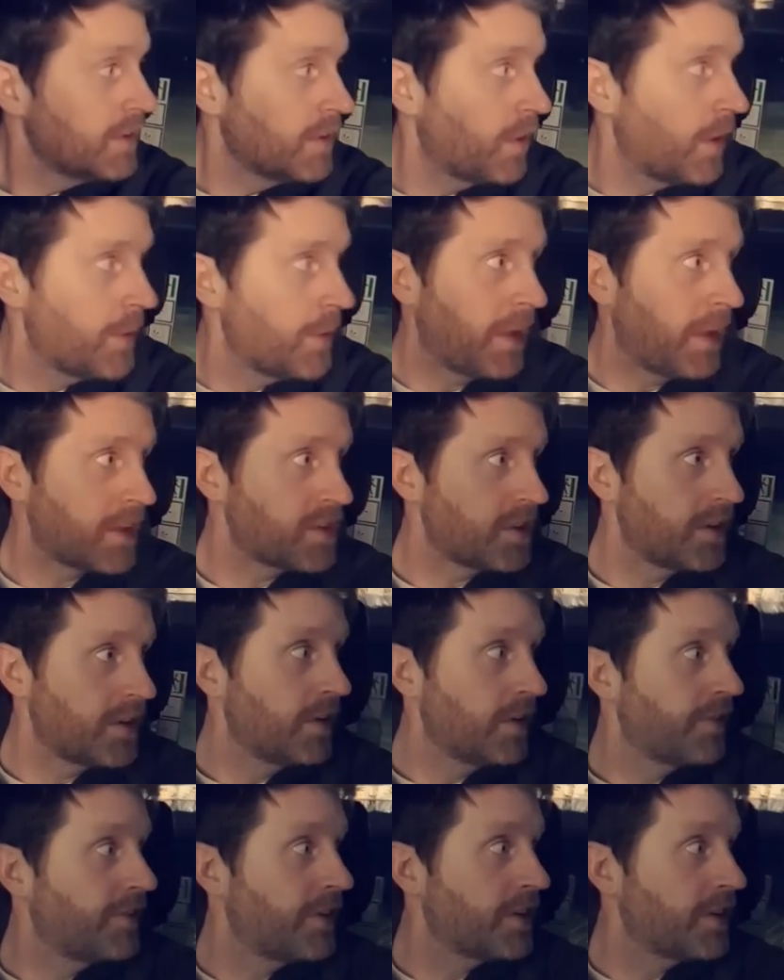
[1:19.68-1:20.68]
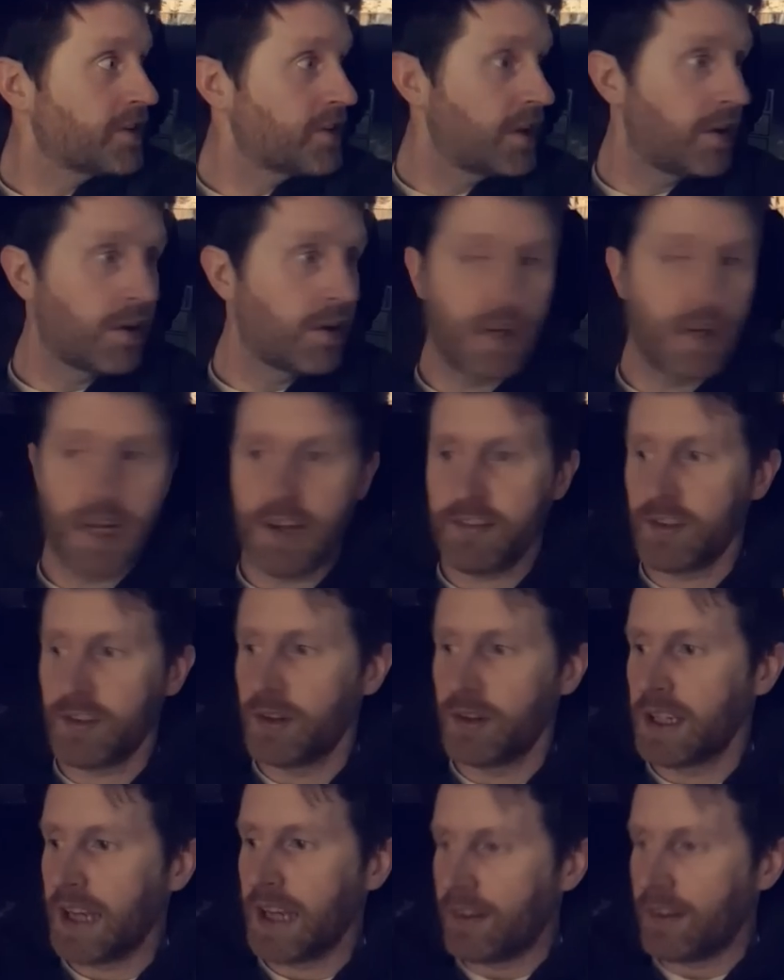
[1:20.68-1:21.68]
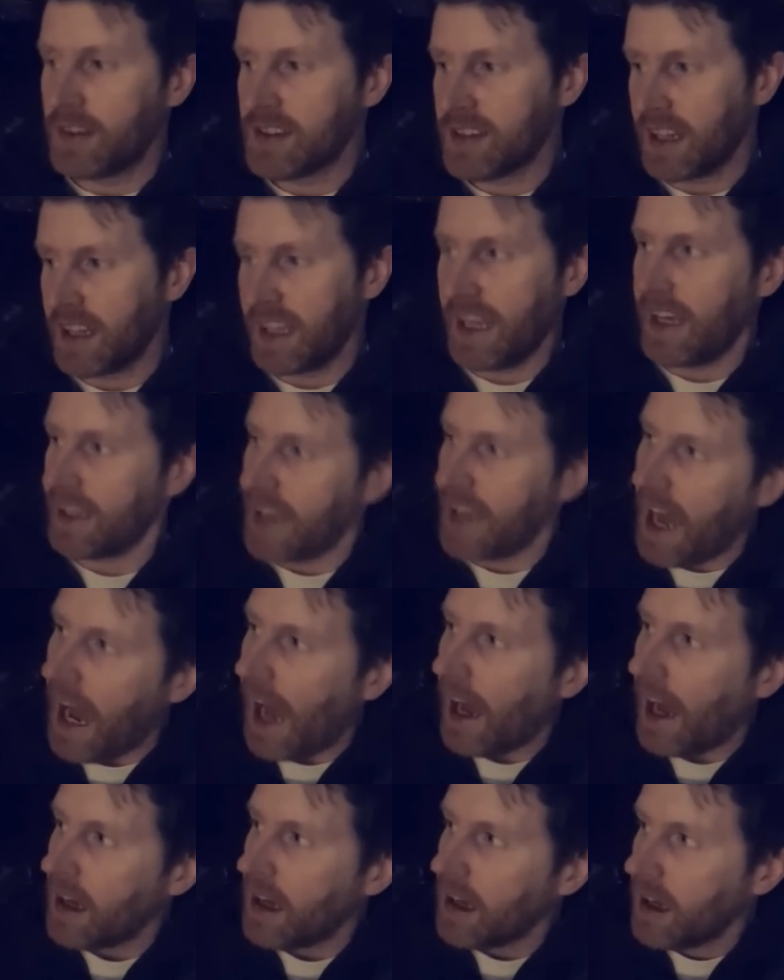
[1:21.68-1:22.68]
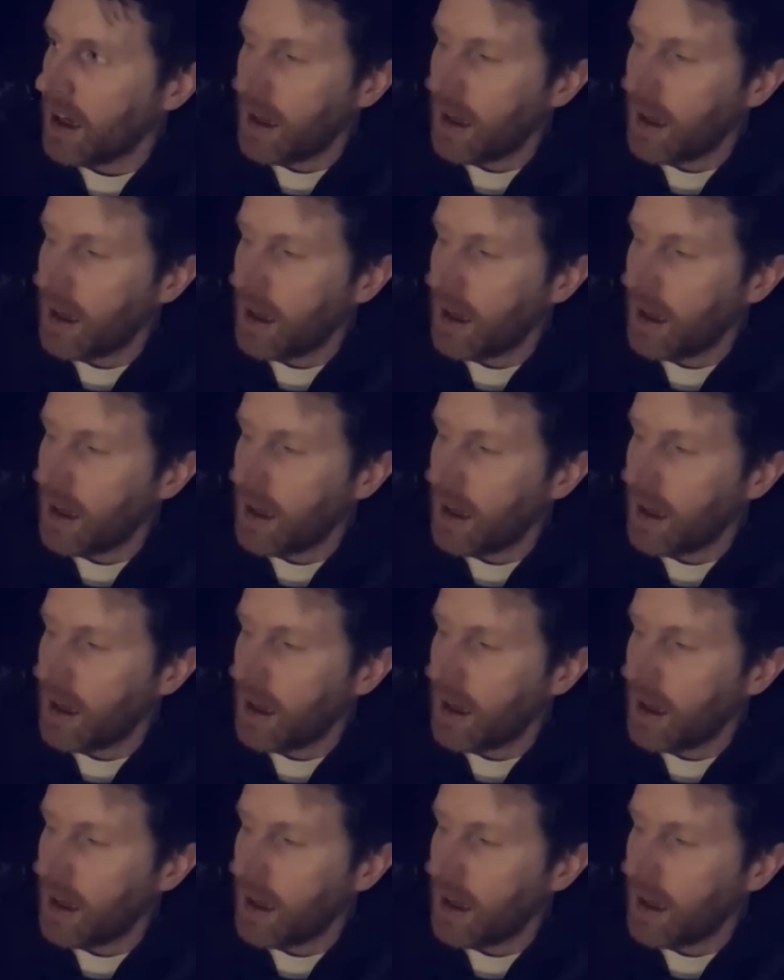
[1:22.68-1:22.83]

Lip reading: You know, I'm actually nearly finished here. I'm going to have to ring Gareth and say, hey, Gat,